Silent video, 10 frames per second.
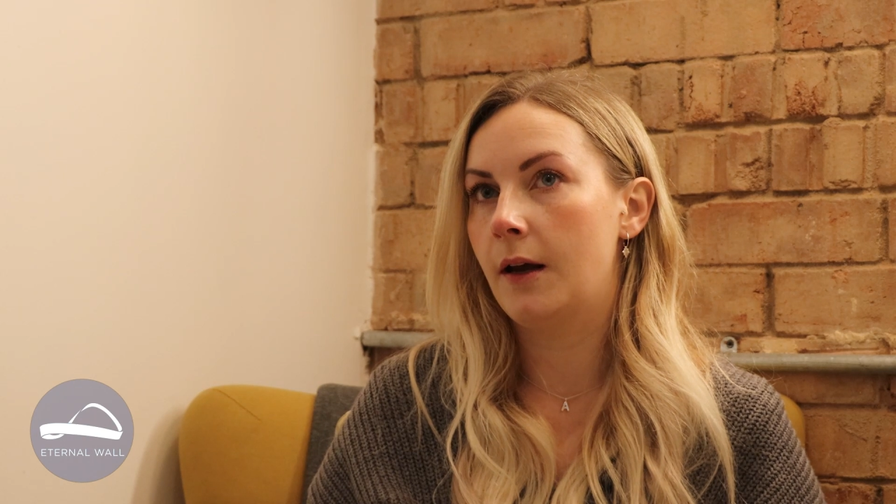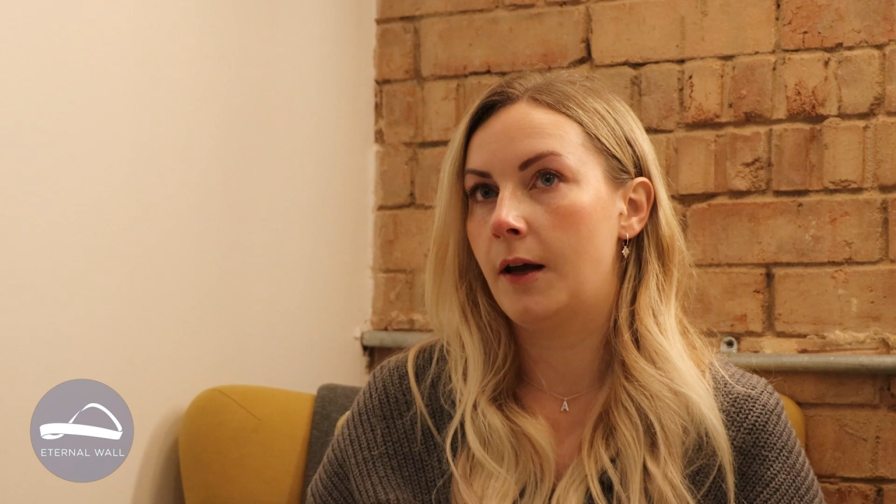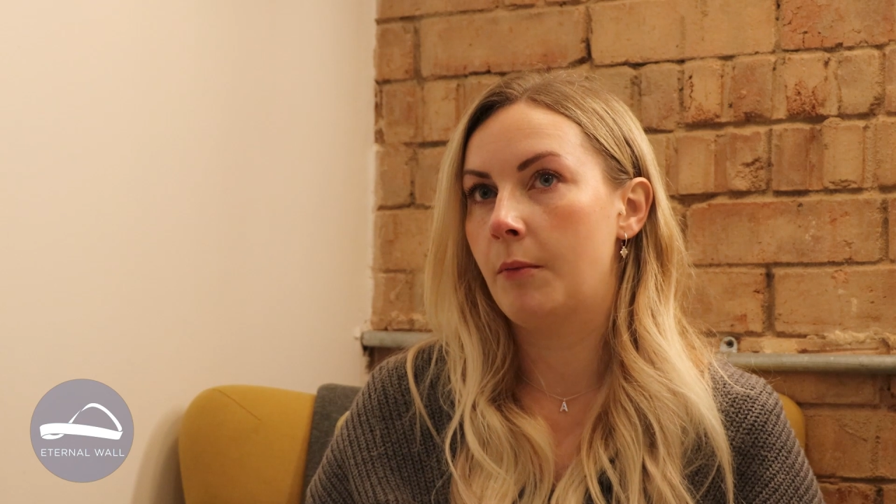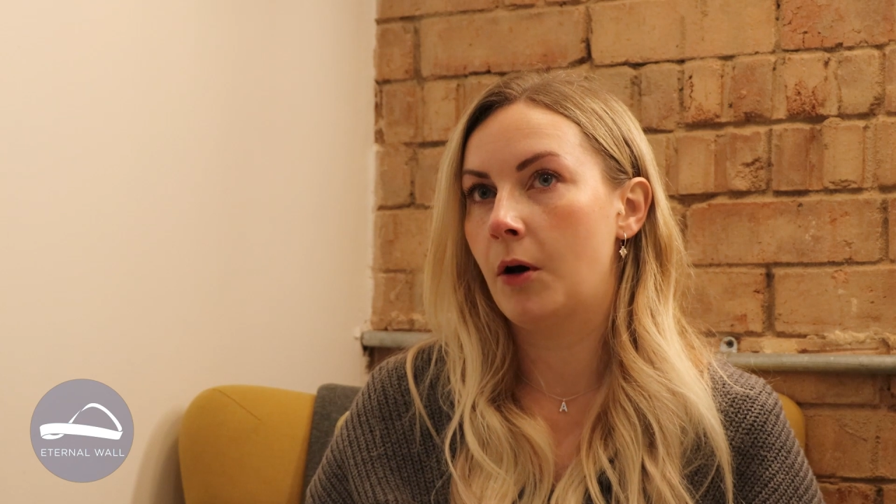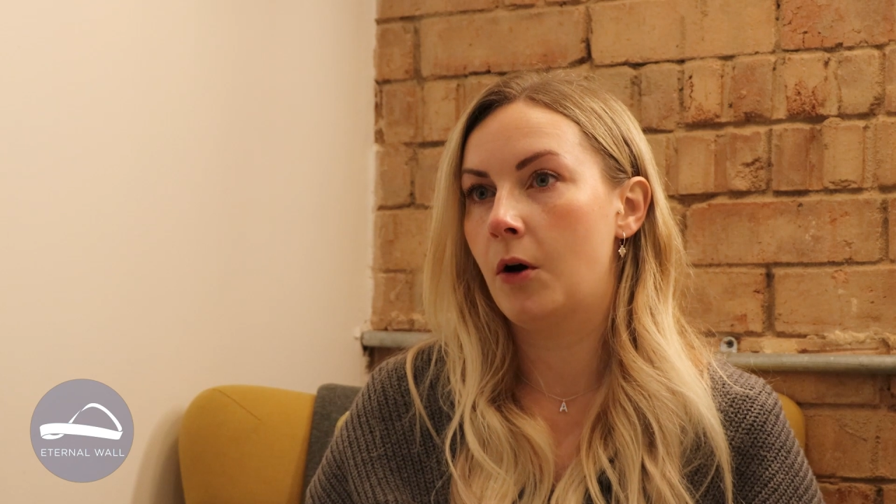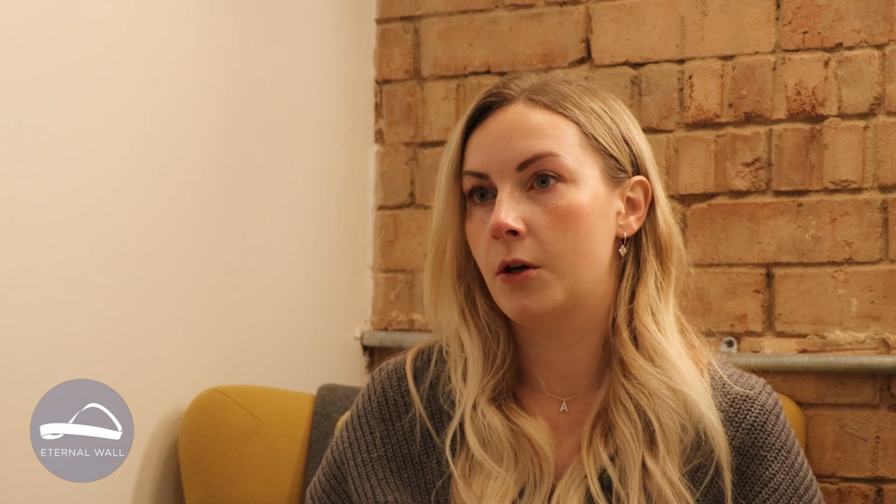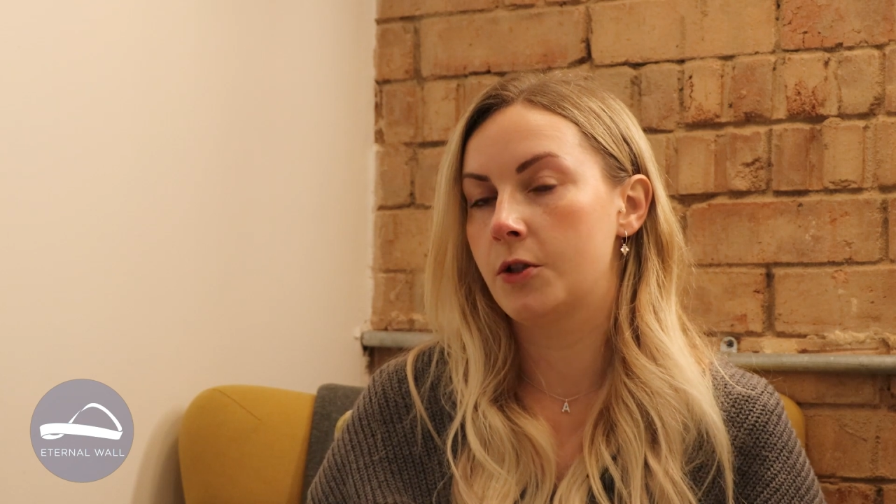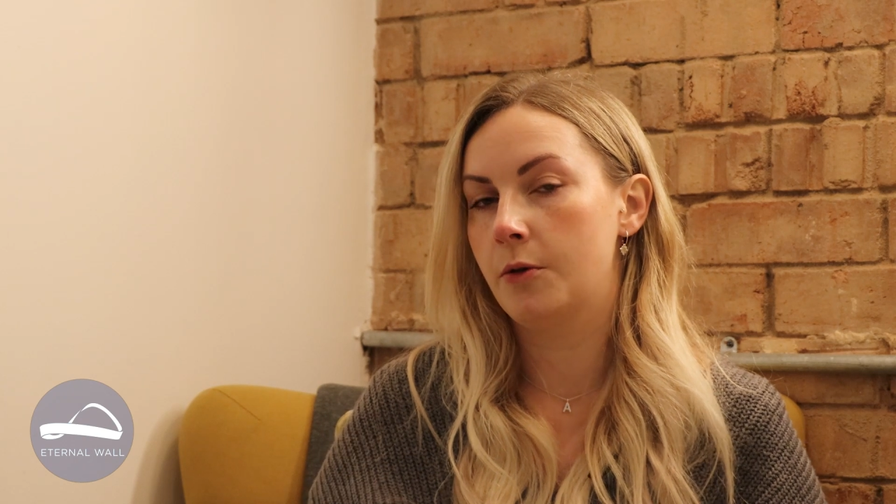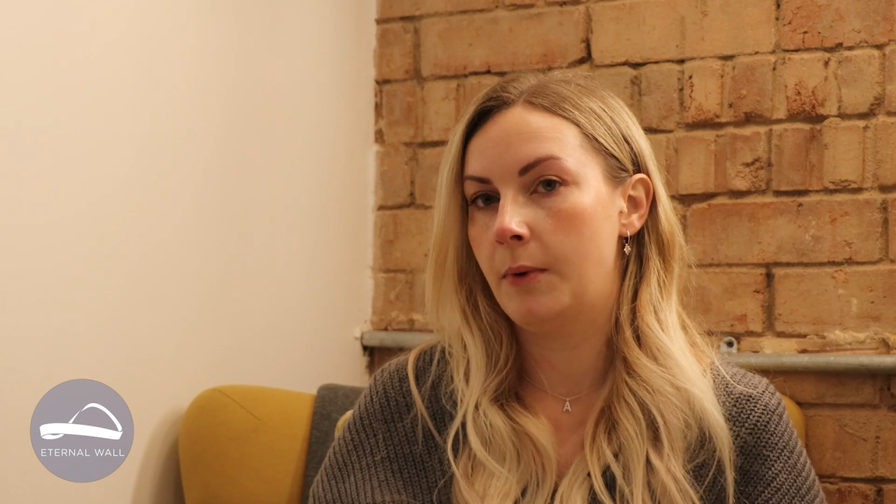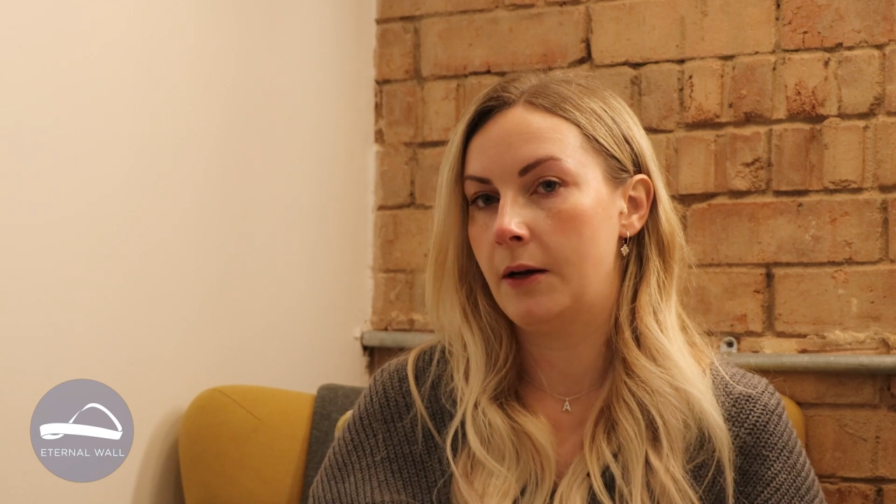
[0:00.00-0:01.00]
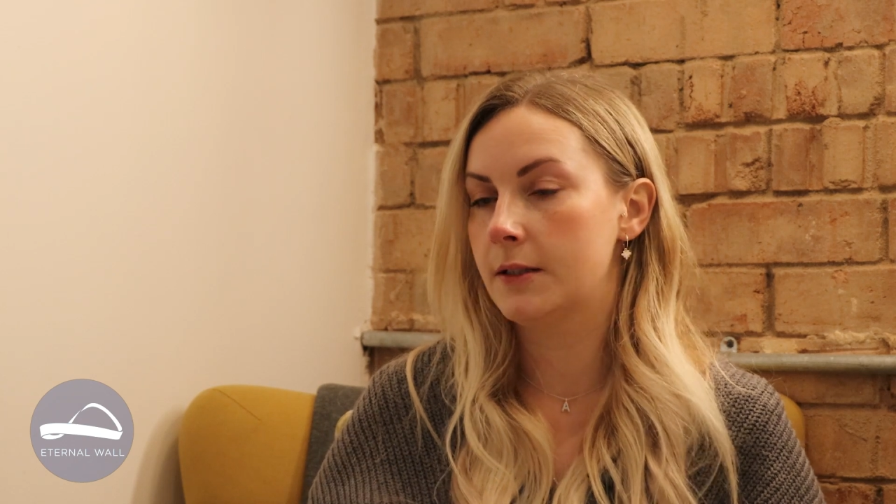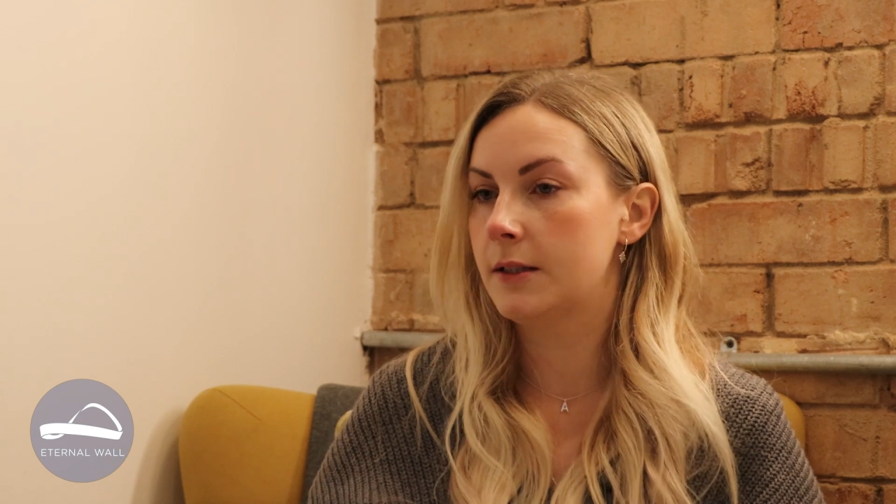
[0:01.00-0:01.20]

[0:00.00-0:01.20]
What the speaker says: I got to about